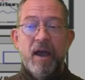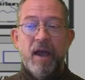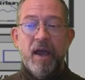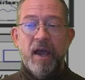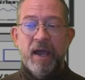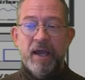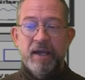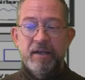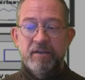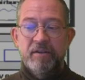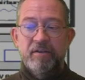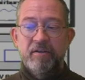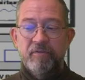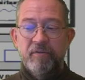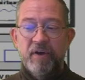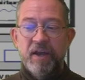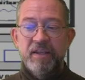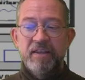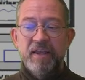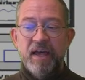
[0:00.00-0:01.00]
And the
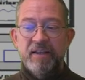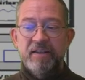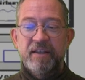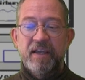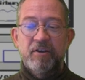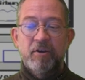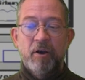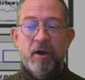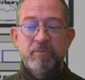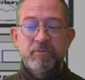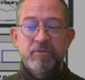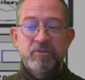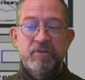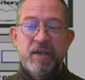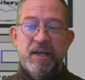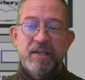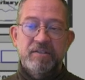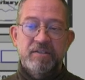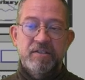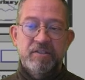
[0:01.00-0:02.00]
way that they come to
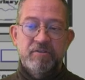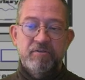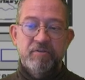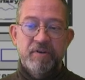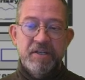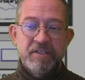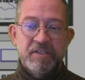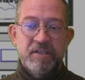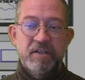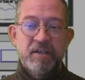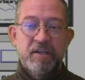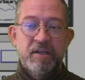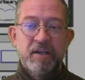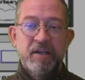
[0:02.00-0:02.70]
that situation